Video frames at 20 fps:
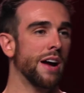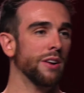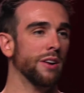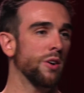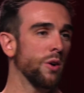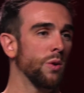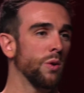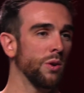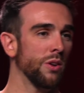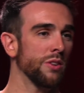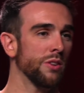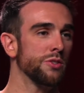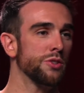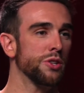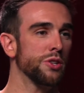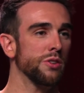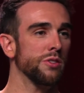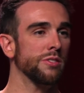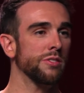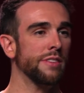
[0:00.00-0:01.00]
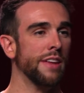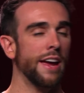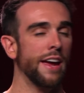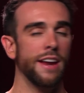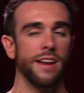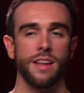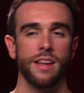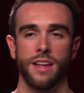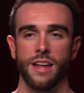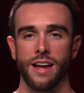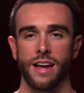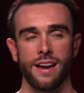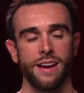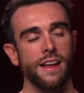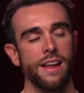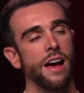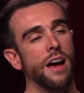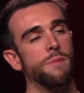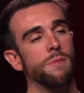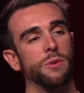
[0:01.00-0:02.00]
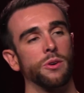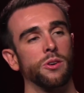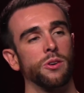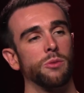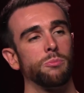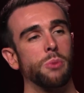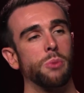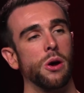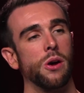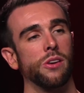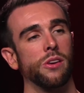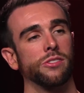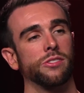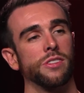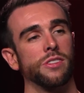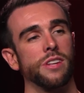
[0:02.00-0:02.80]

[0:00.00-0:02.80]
call on Tuesday and now I'm a good person